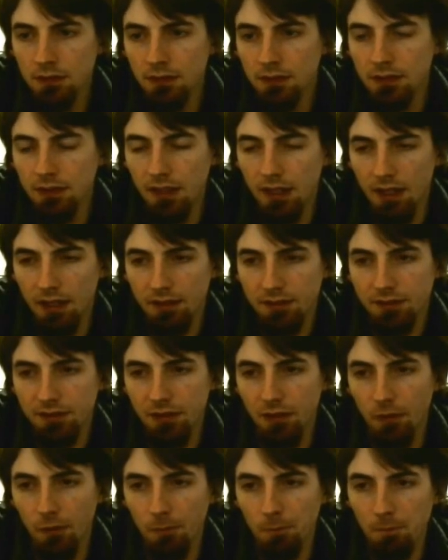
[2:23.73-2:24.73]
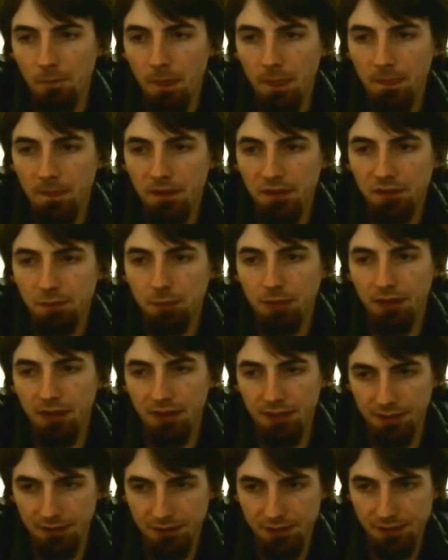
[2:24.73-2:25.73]
yeah, so this
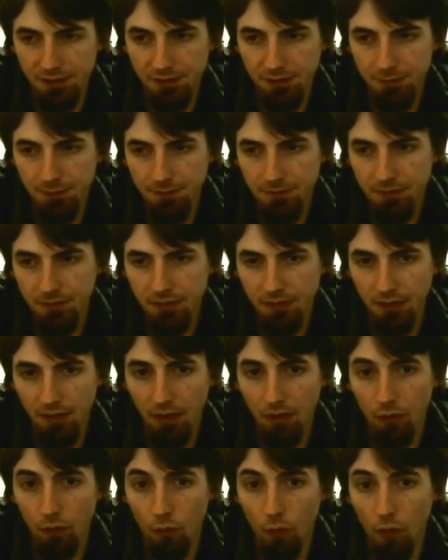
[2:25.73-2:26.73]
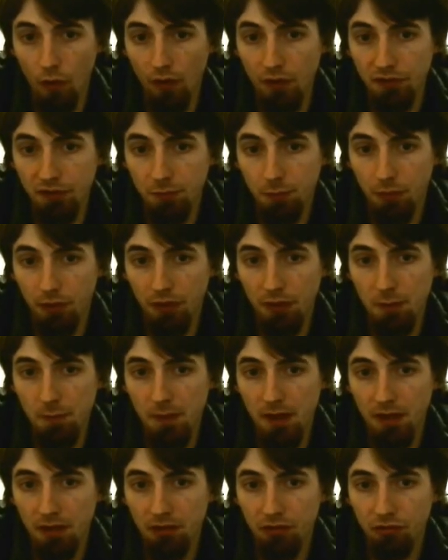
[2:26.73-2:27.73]
place was pretty
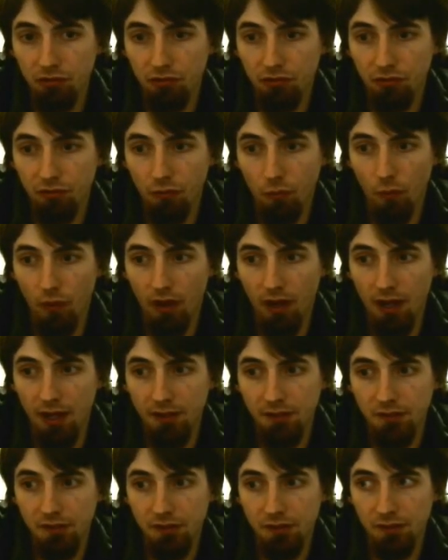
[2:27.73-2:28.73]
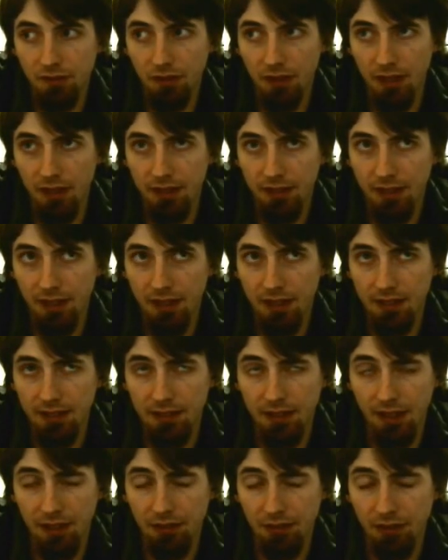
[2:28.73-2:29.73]
much where I
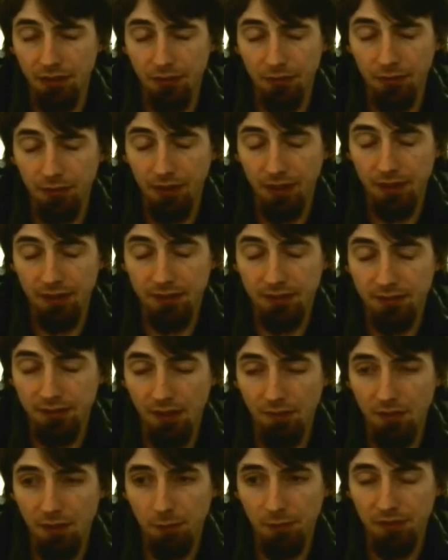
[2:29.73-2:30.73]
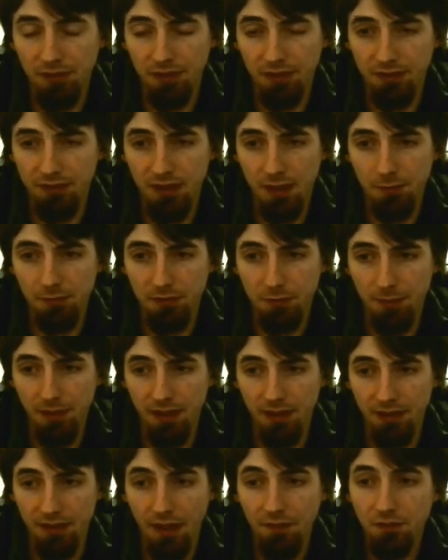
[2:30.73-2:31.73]
ate, I don't know, like 70% of the time in
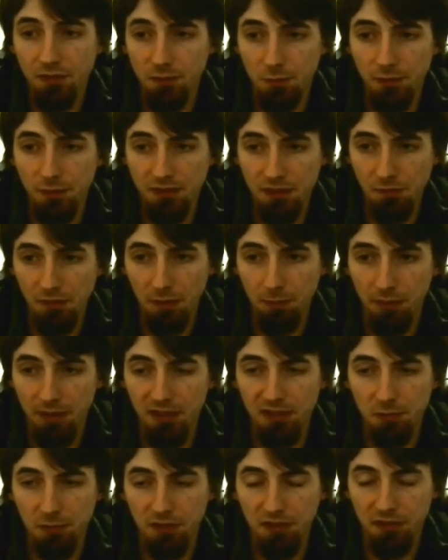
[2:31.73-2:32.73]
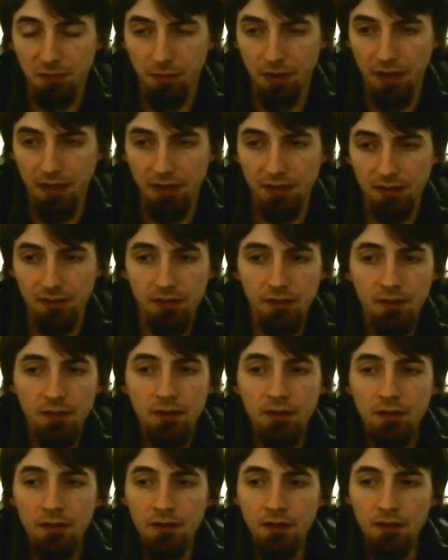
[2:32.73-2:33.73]
Japan. Not this specific place, but this brand.
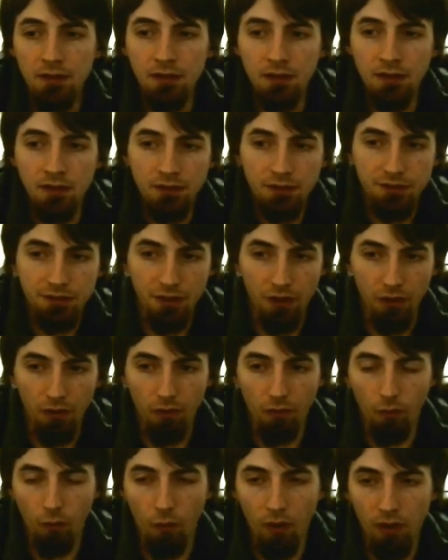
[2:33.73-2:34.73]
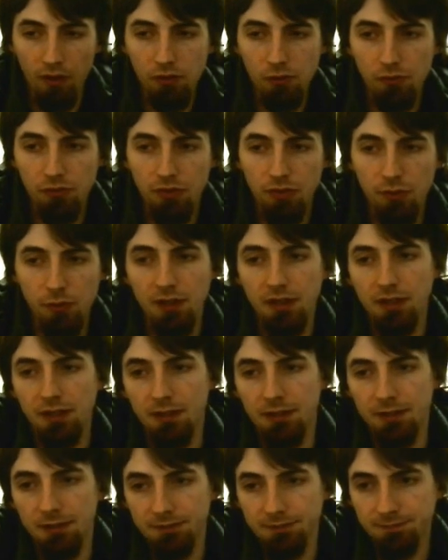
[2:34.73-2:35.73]
So what you do
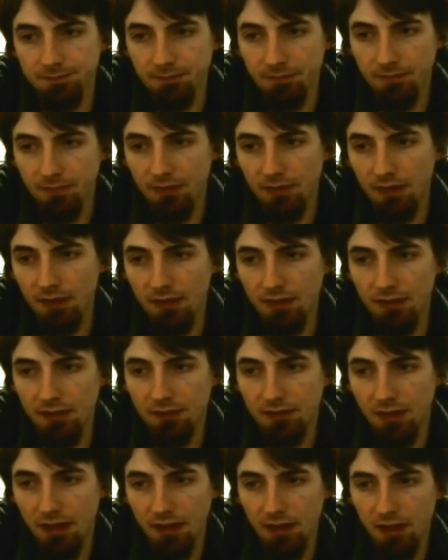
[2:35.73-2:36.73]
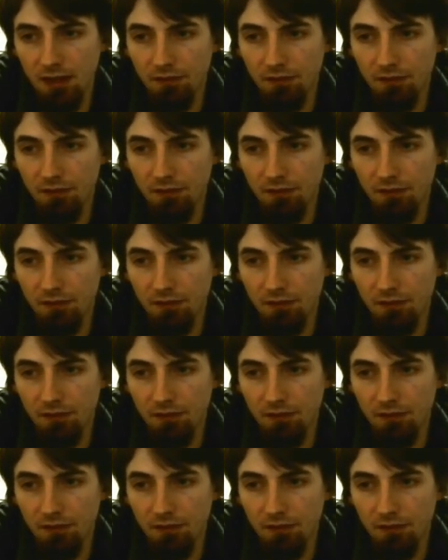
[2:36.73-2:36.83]
here is, did I get a